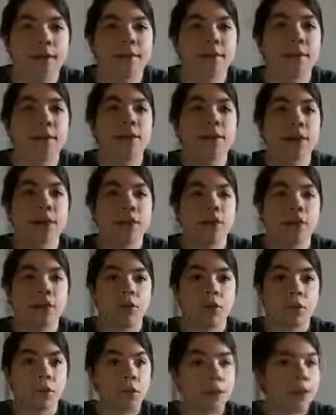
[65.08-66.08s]
any direction
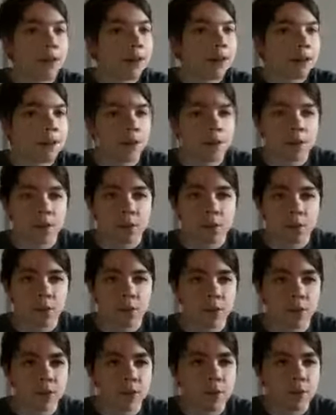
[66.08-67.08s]
you want, as long as they're
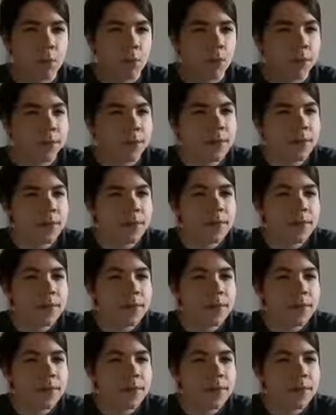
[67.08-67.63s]
sort of moving.